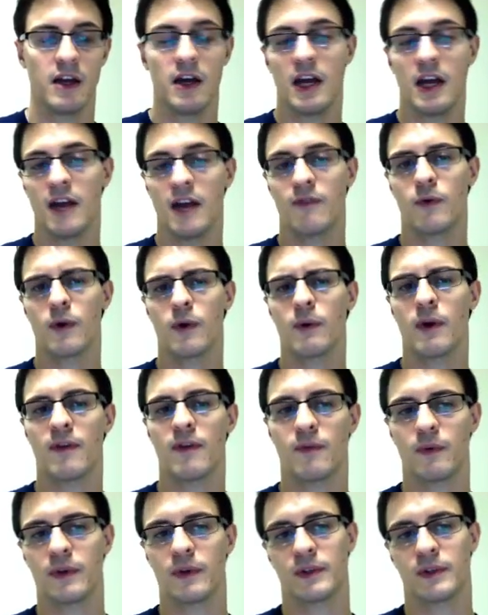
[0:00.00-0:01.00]
If we,
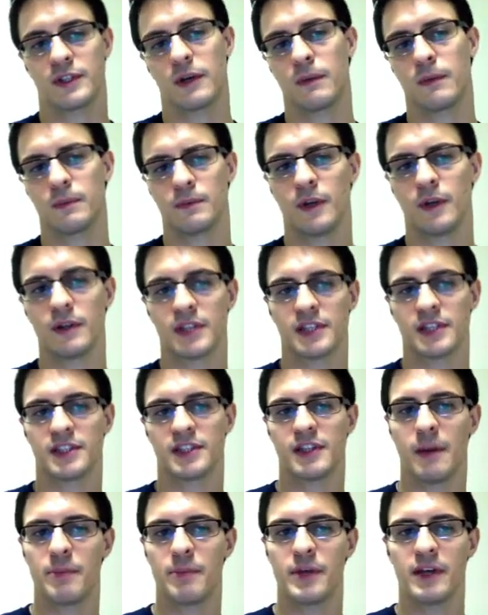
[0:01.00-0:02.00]
if we, so notice that
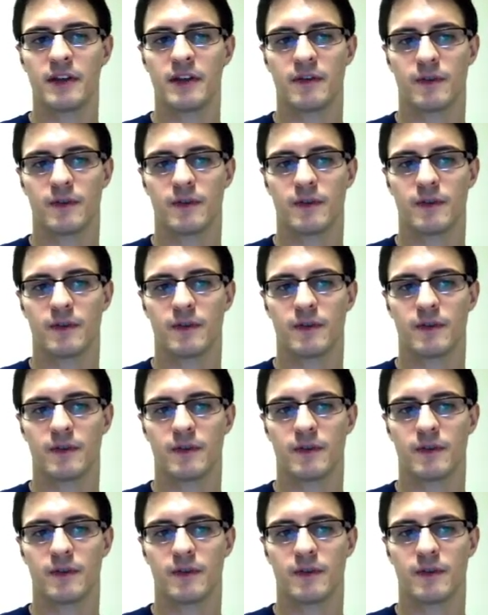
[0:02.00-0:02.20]
something, the